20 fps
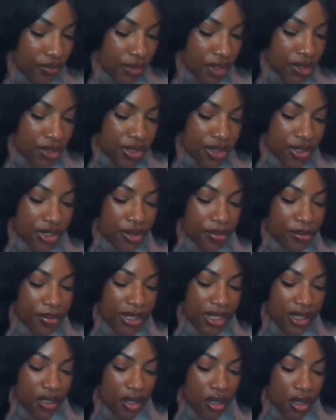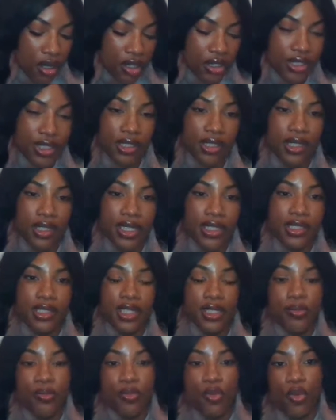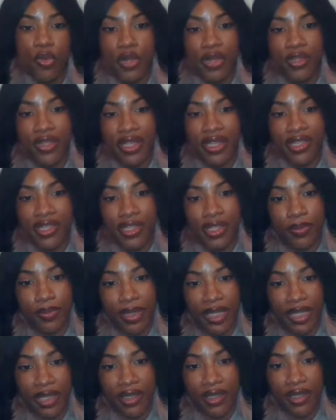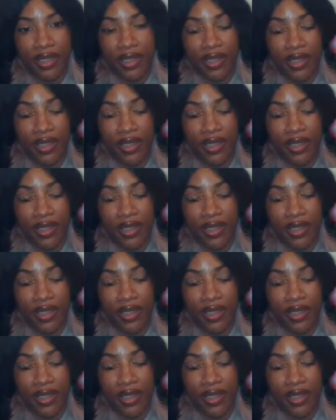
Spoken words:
So you're being called to listen more than speak.